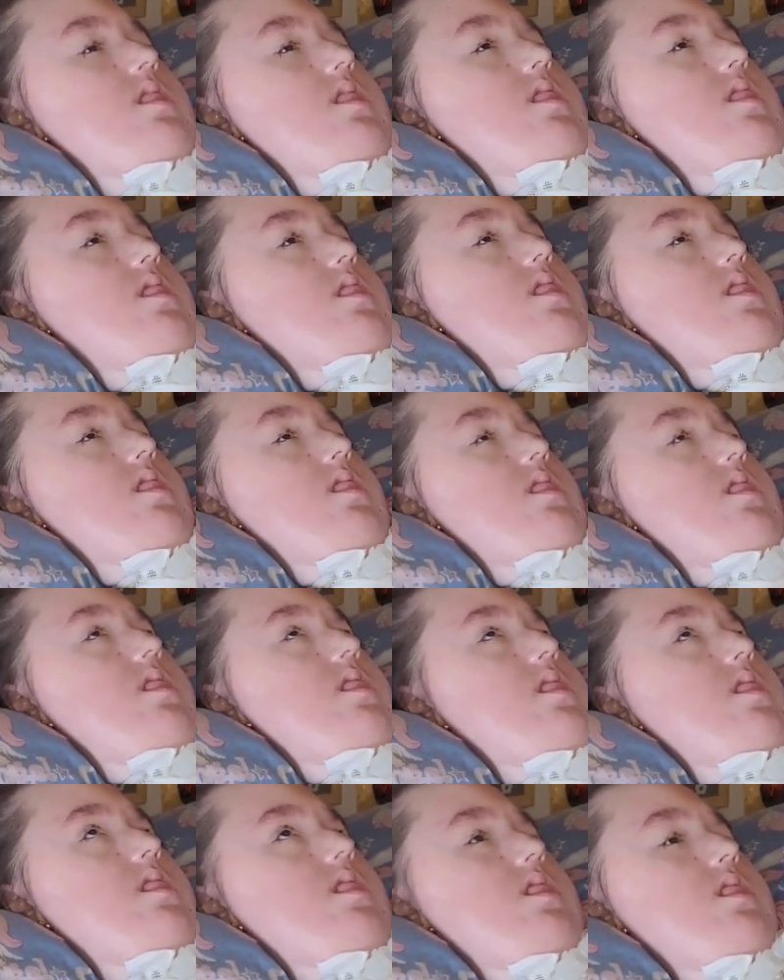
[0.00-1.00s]

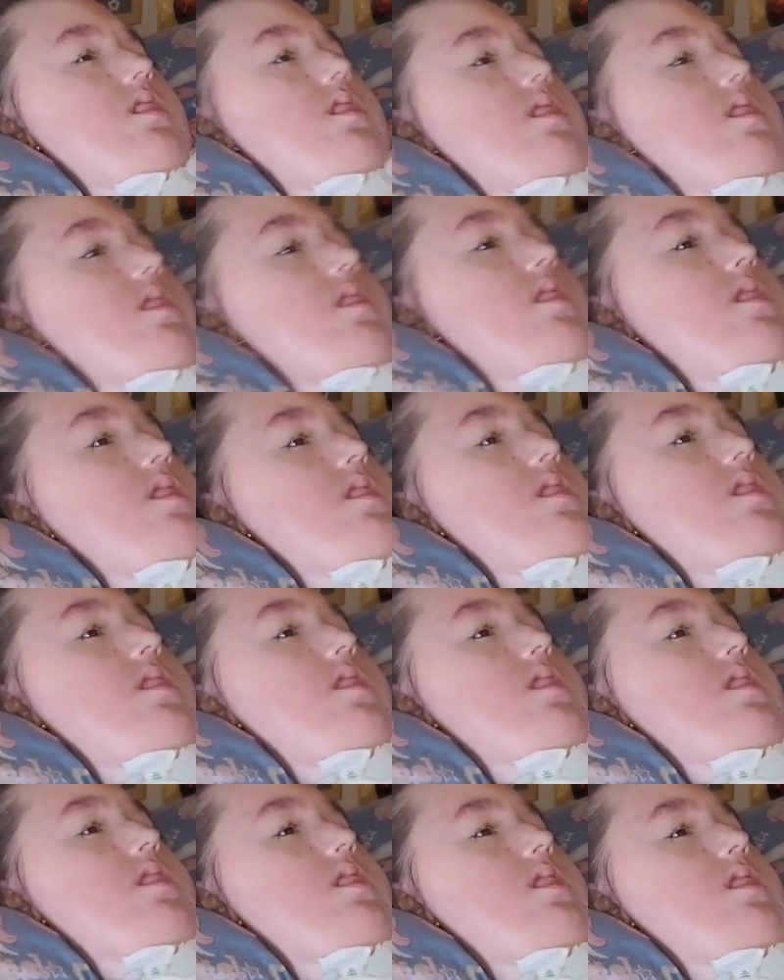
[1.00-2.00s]
Nothing's happening, so
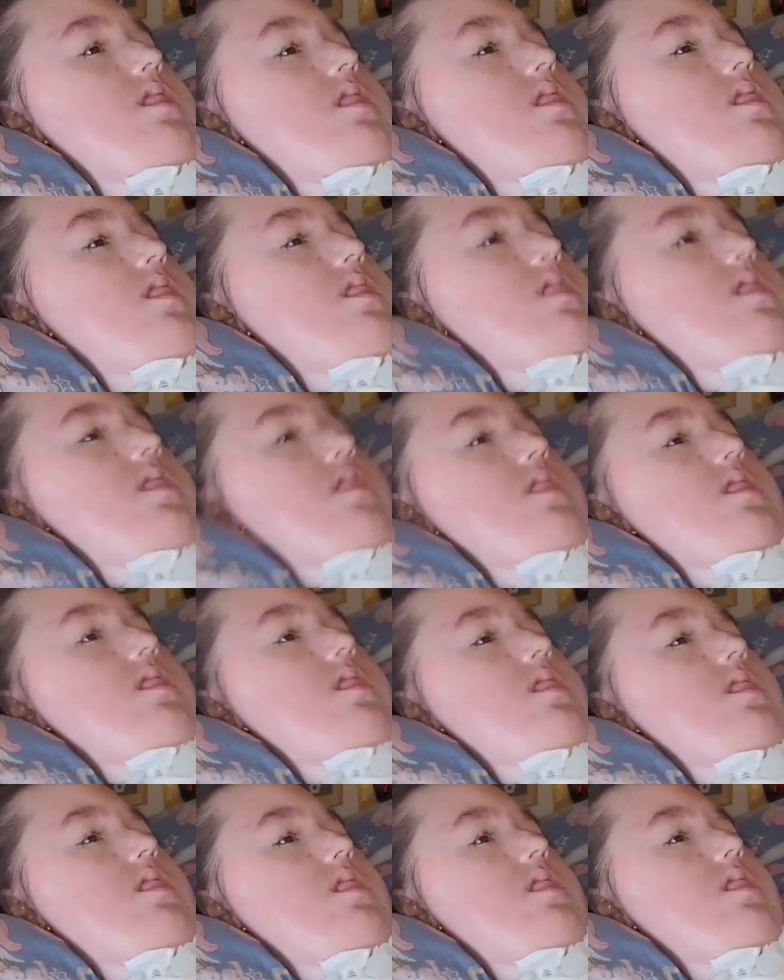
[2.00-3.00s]
we'll just wait and see.
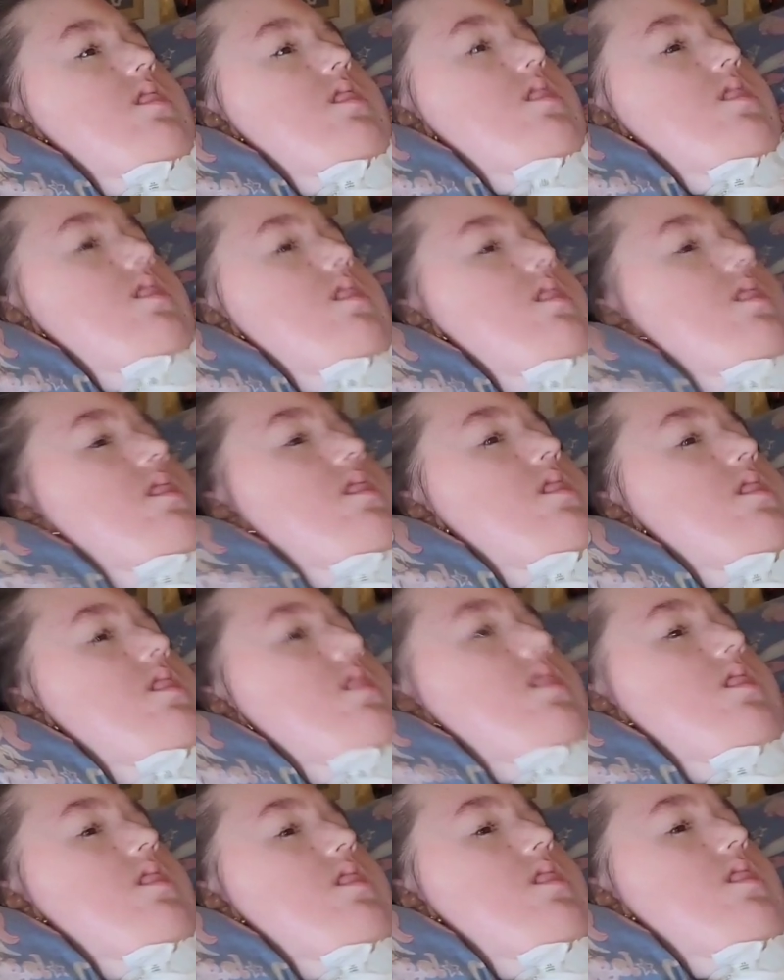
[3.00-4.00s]
But symptoms are
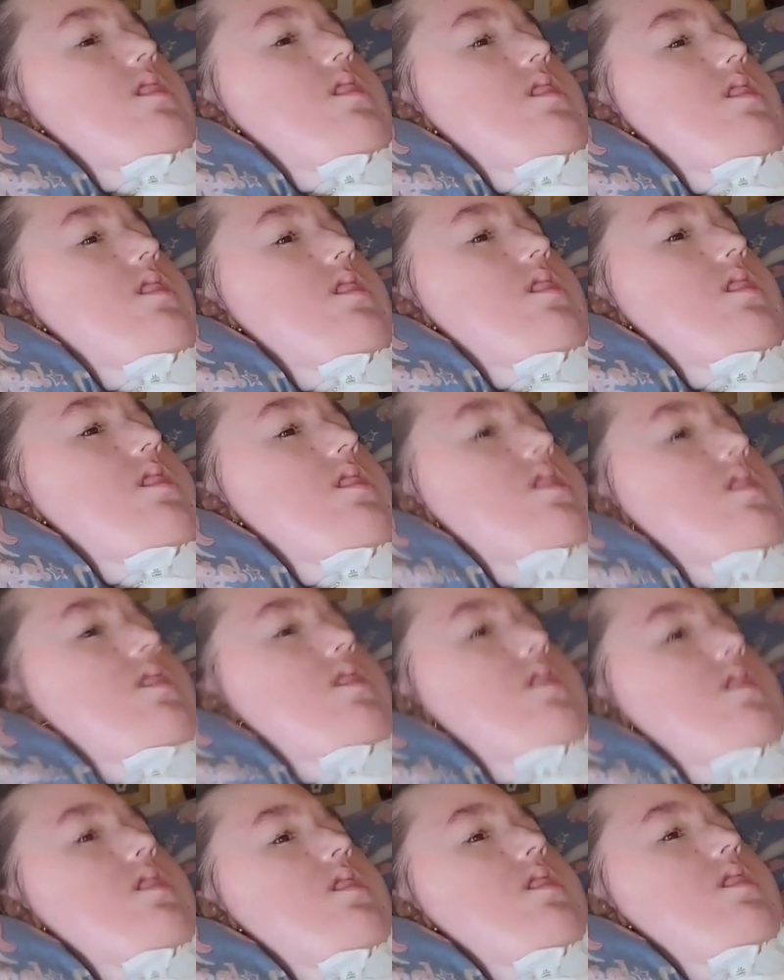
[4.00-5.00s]
there, but we're not going to be
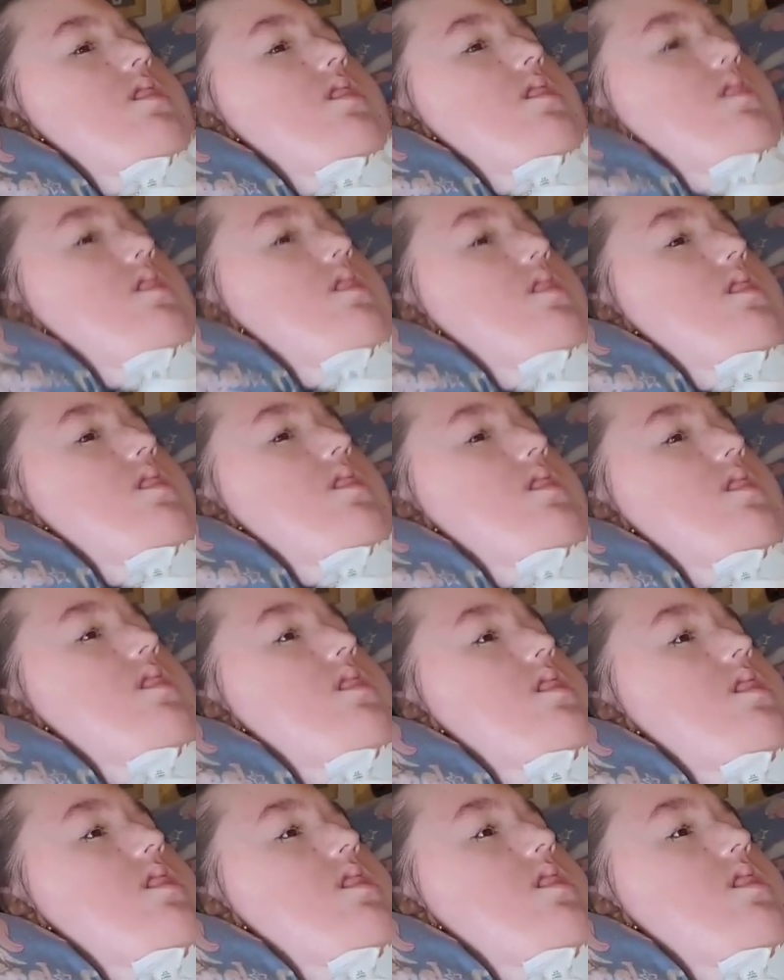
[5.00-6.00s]

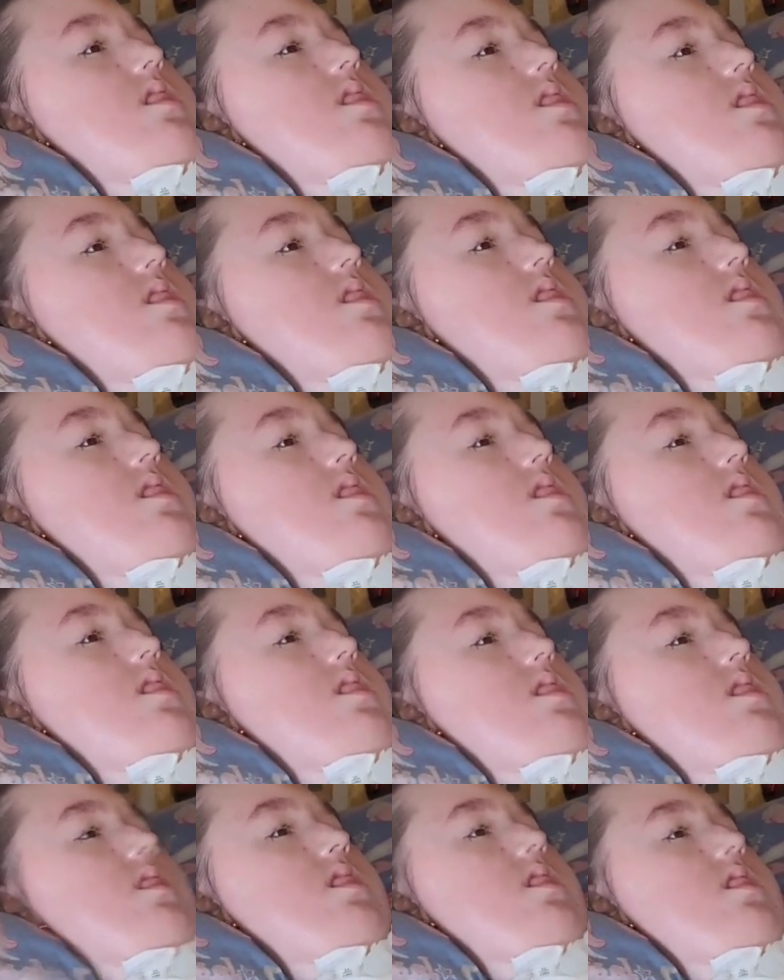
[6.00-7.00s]
proactive. We're just going to be
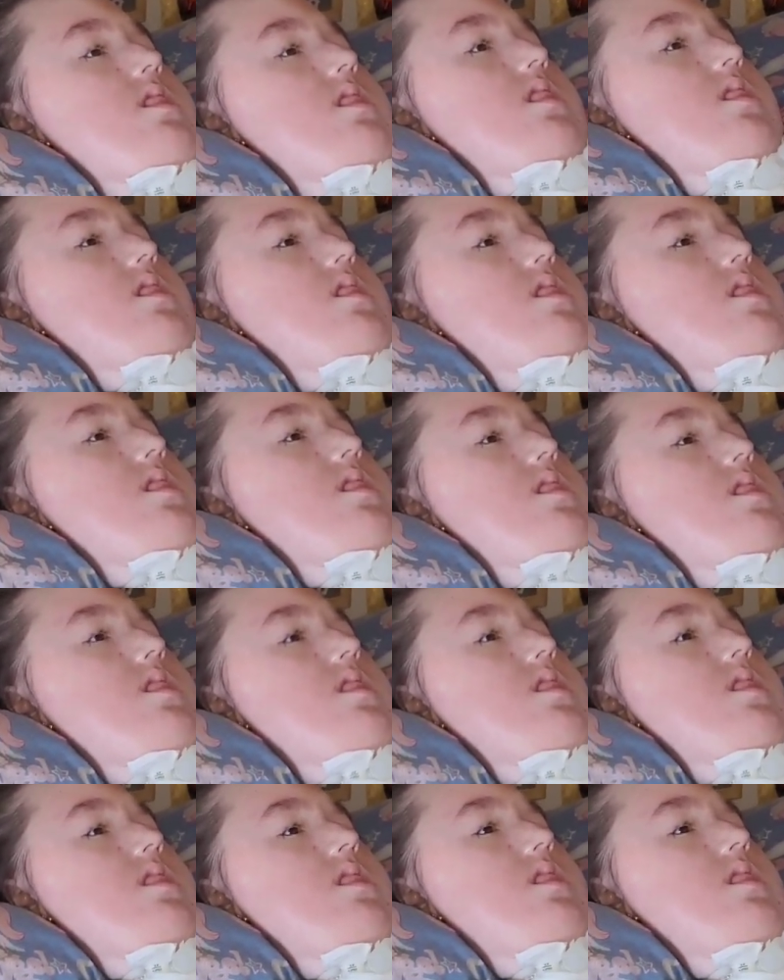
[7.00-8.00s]
reactive when the moment
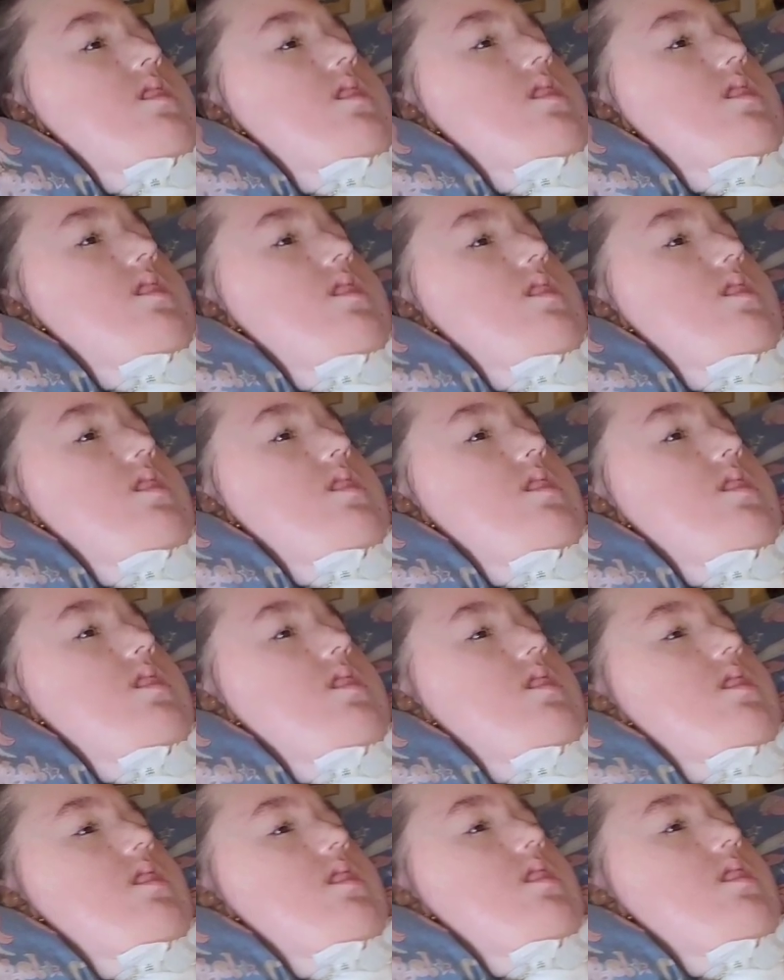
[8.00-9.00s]
happens, and that's what's
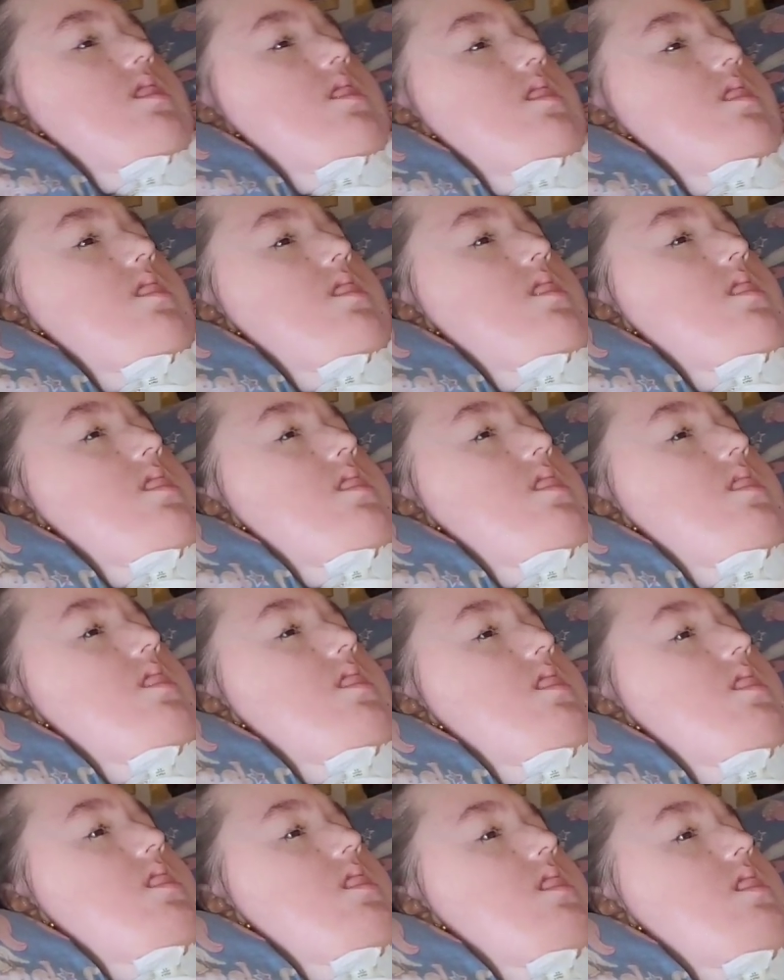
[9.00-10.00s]
harsh. So,
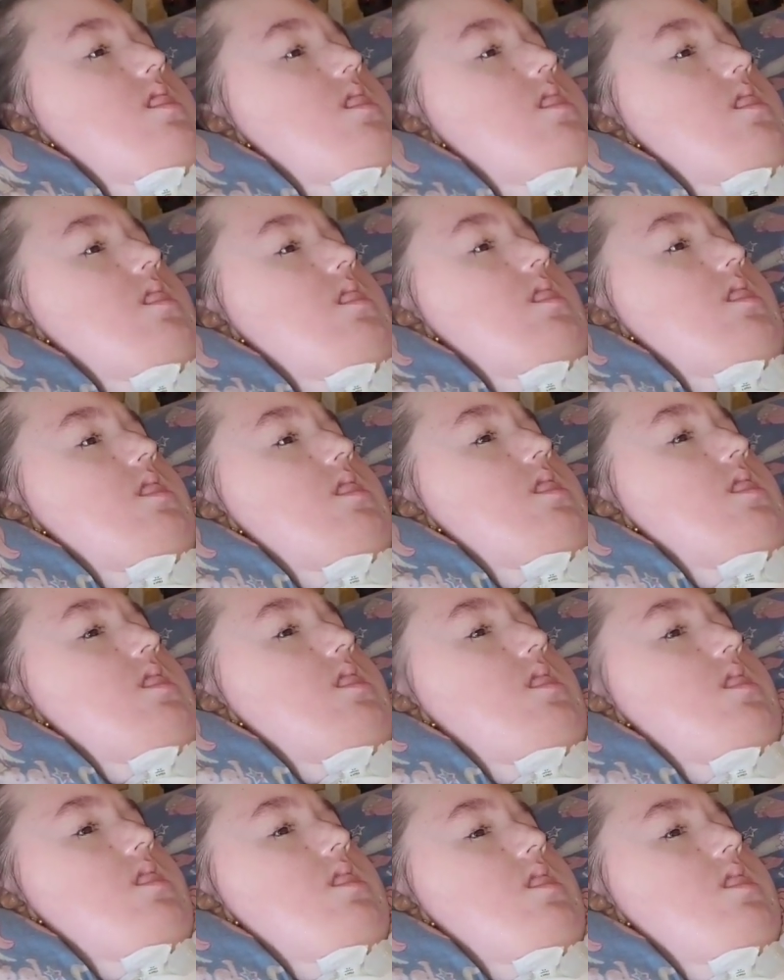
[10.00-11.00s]
and as what Hugo
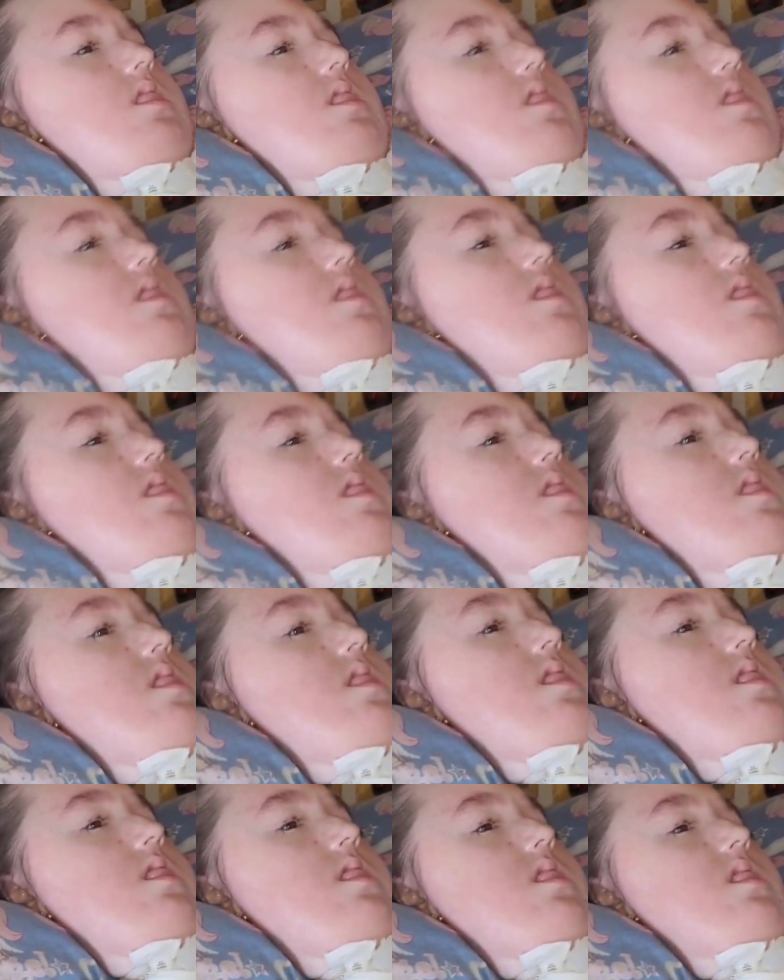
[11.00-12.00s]
was talking about
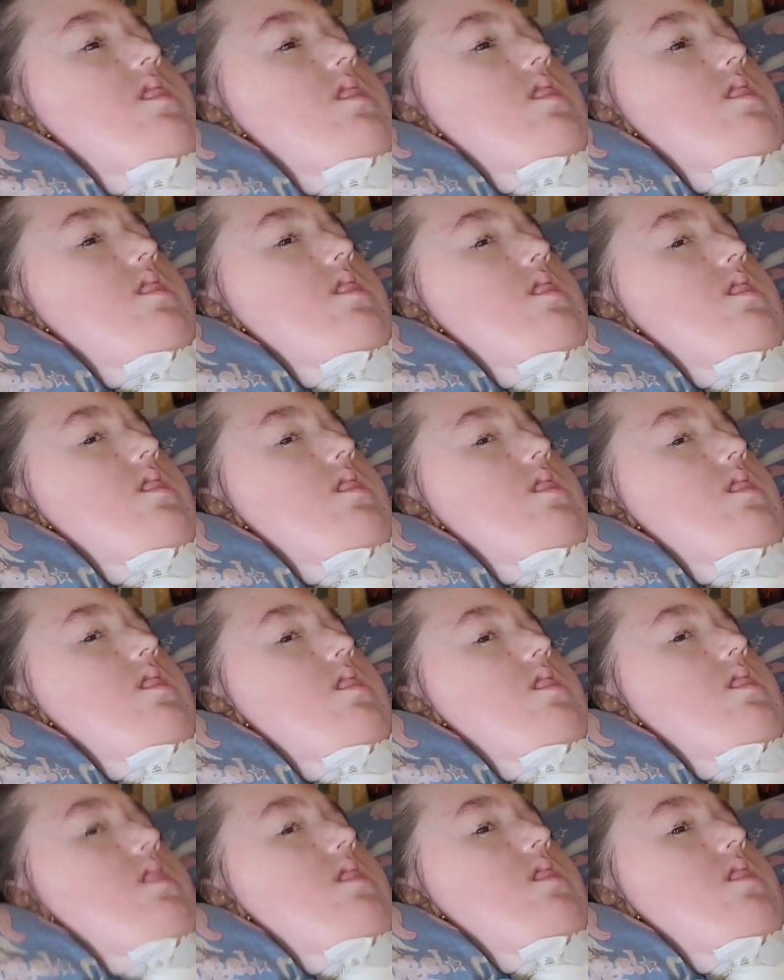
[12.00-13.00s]
the
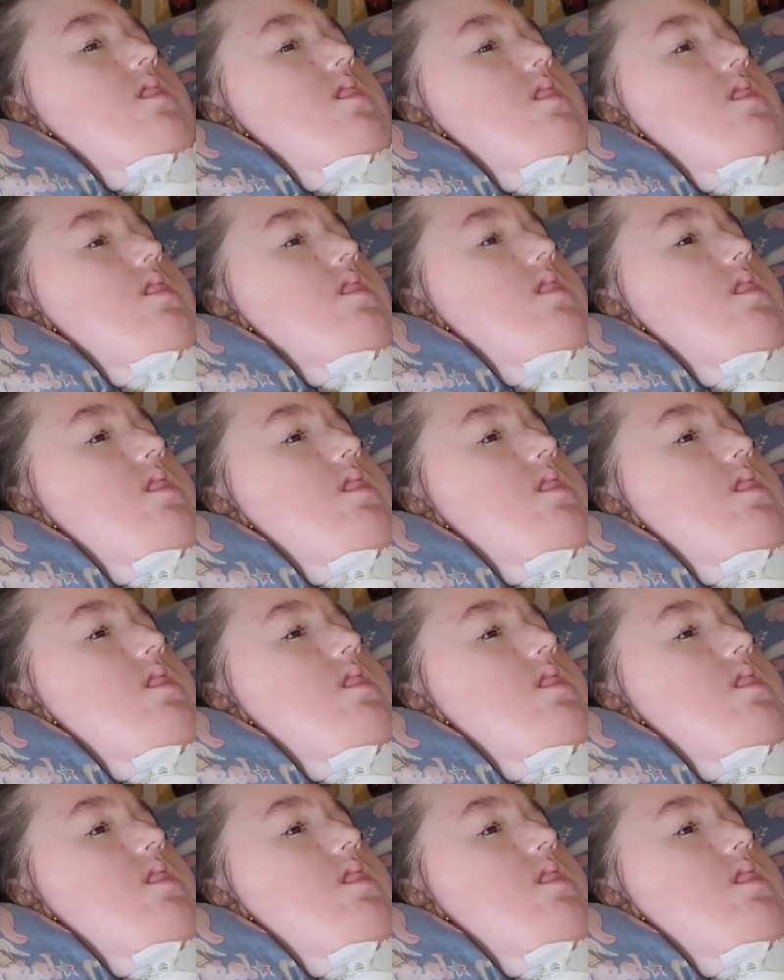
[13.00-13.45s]
bagger,